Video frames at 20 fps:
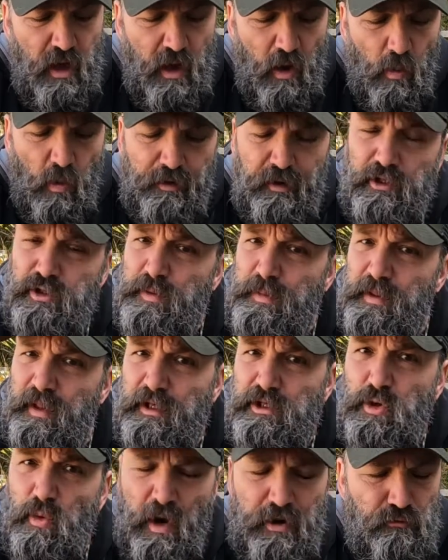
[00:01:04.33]
I wanted something
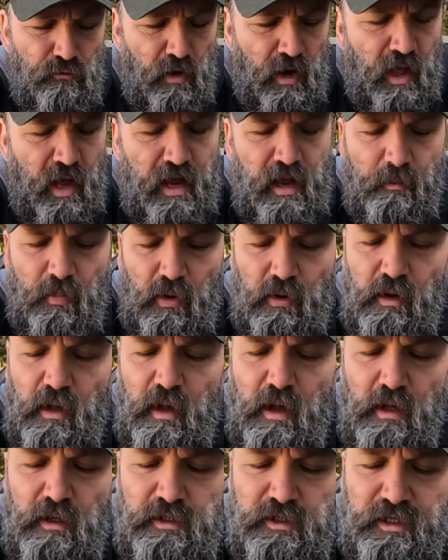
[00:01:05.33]
that's quite reliable
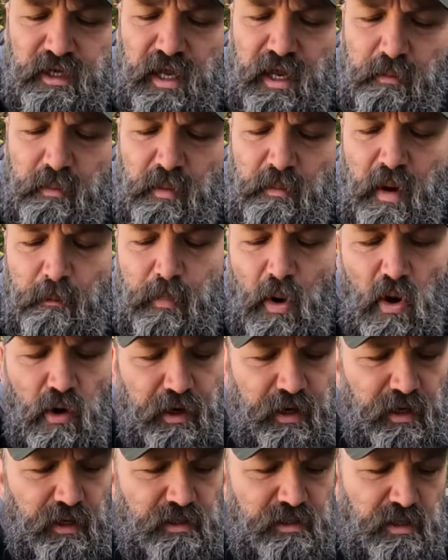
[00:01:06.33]
to keep in my
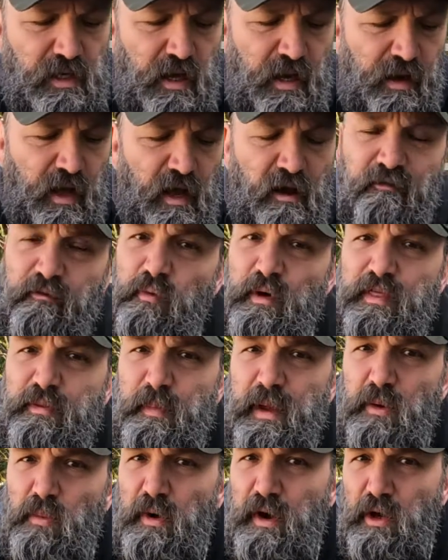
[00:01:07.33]
pocket and have with
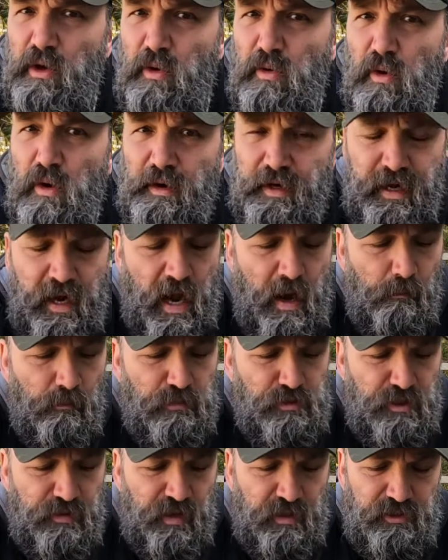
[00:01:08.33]
me when I go on
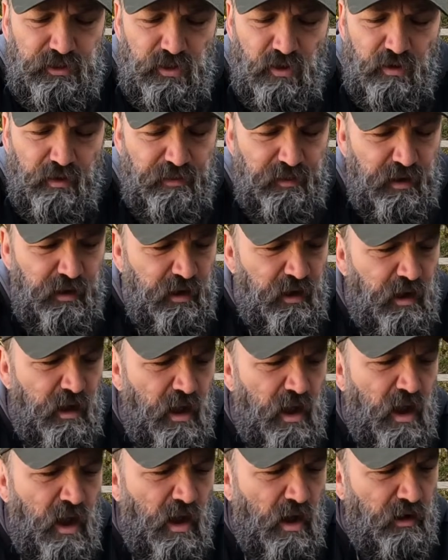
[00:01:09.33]
camps and that sort of thing,
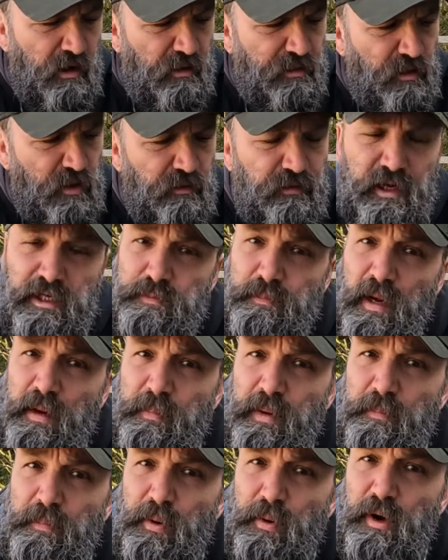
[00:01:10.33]
and I thought this might
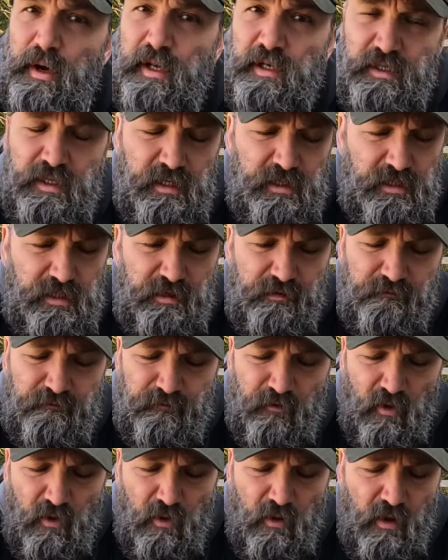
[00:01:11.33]
be pretty decent
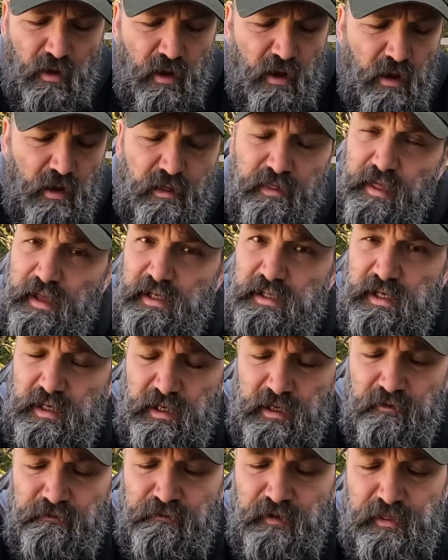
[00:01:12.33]
for things like
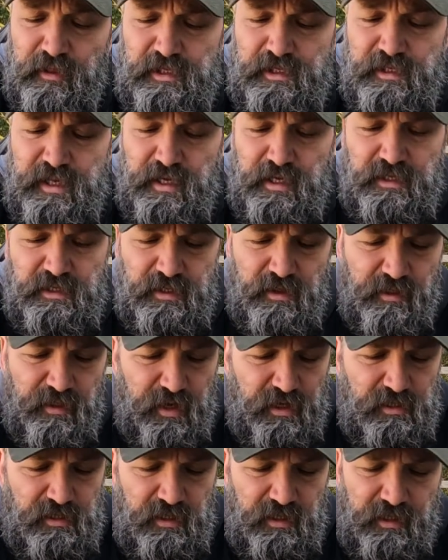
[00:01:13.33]
your feather sticks and
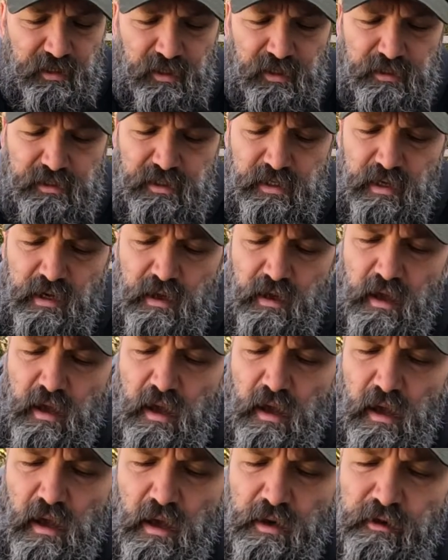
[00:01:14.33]
things like that.
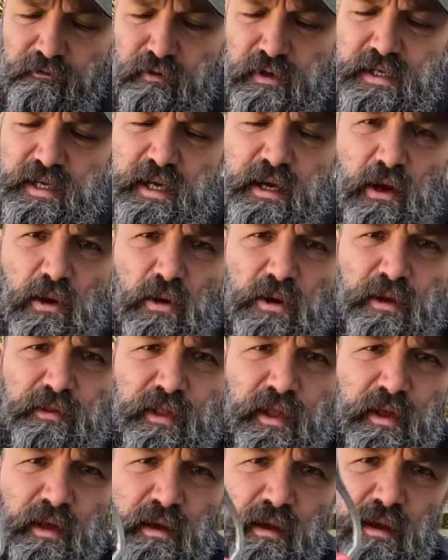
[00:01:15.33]
And if we take a look at
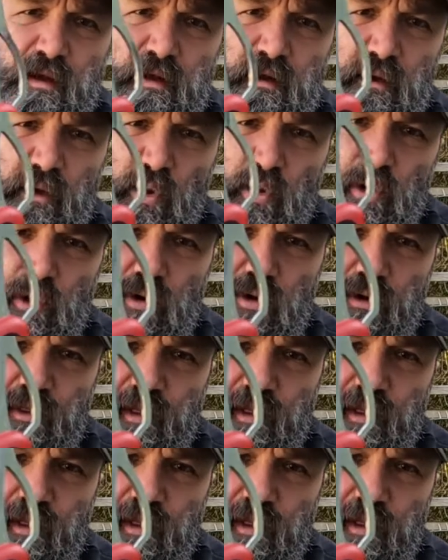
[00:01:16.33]
the logo